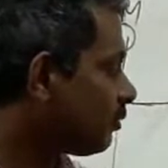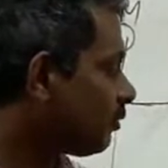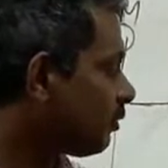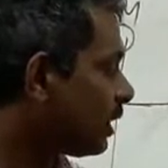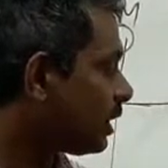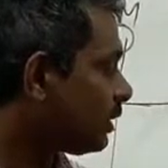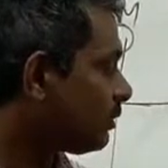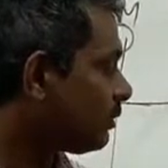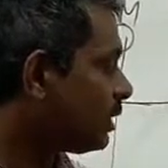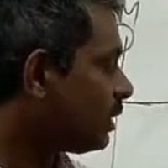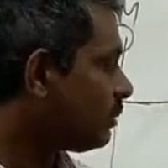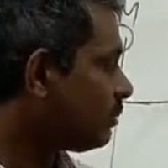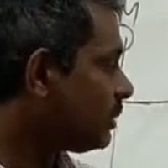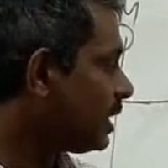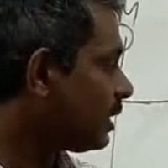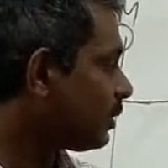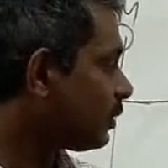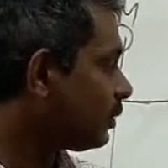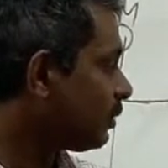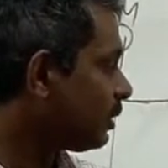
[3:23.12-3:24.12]
one will be
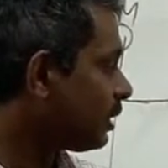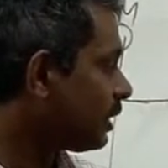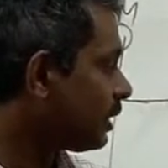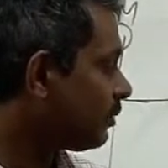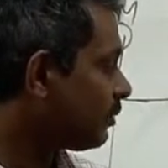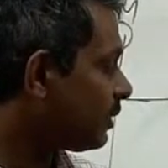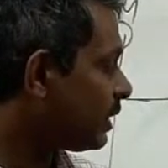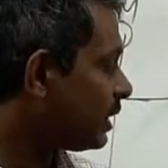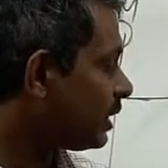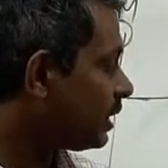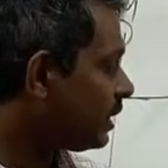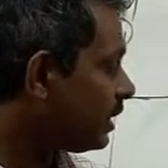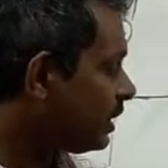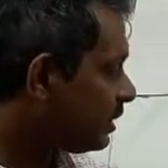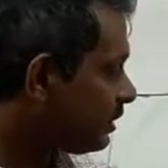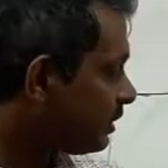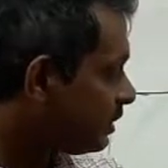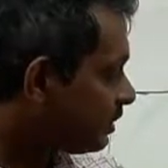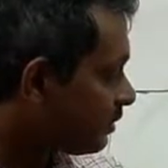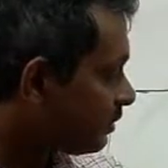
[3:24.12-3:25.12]
unknown and
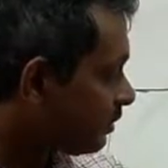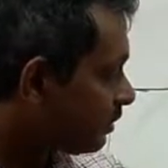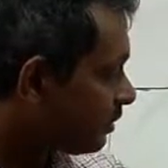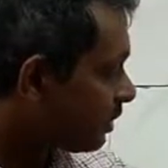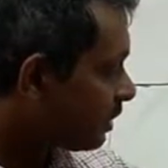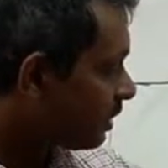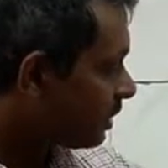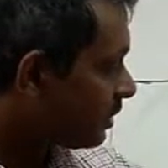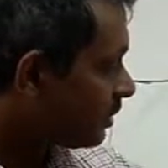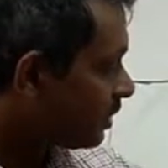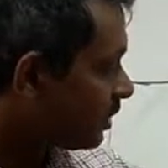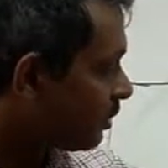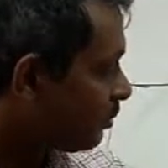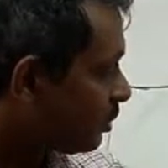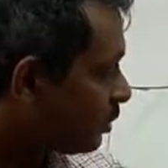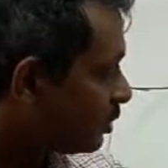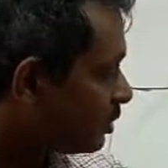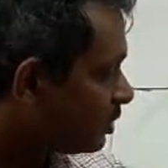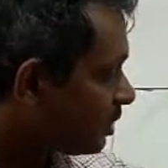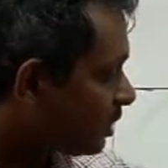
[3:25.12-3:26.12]
finally this
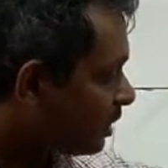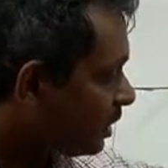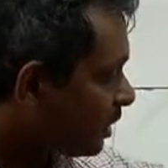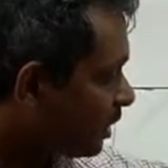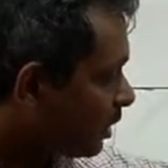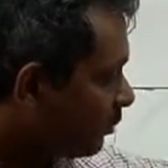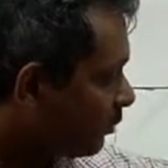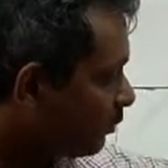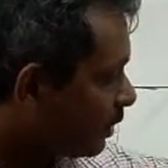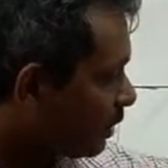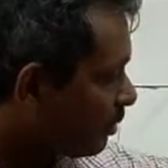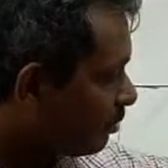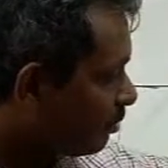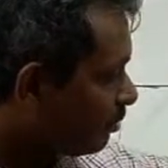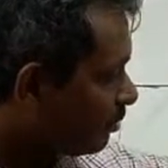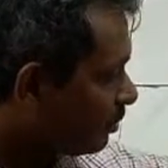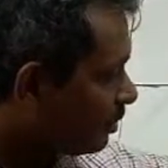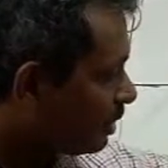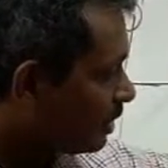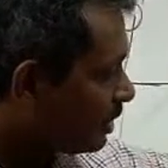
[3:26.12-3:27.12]
suppose
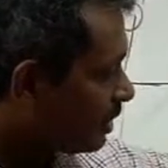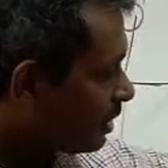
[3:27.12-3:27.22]
Fm